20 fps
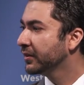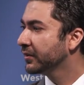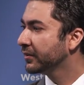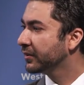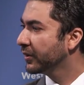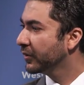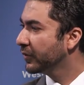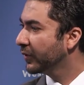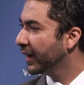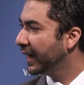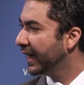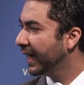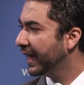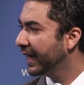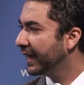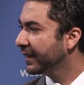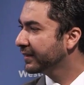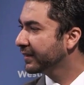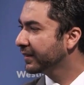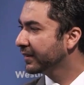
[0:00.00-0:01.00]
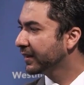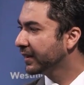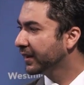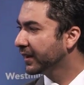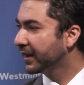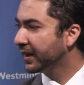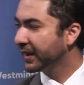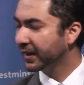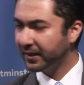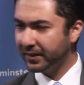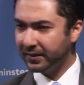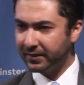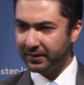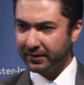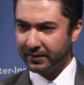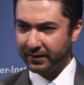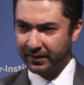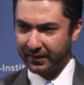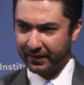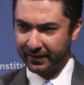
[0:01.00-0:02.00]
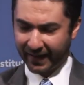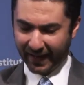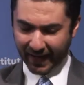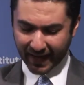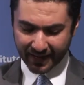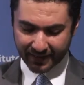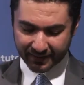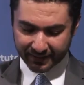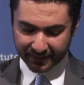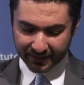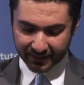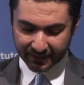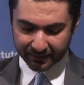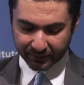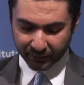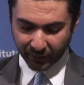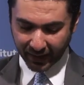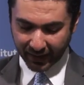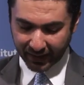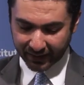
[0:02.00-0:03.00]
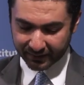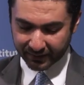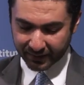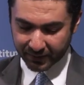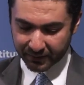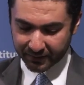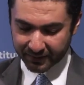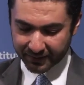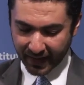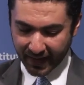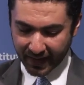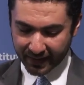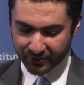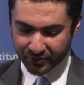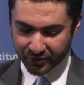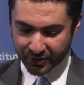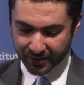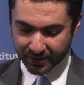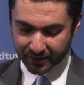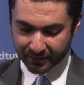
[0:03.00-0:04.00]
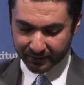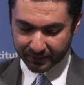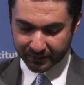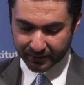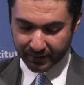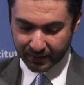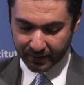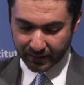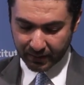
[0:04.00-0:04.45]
So you had, in the 80s, you had new sanctions.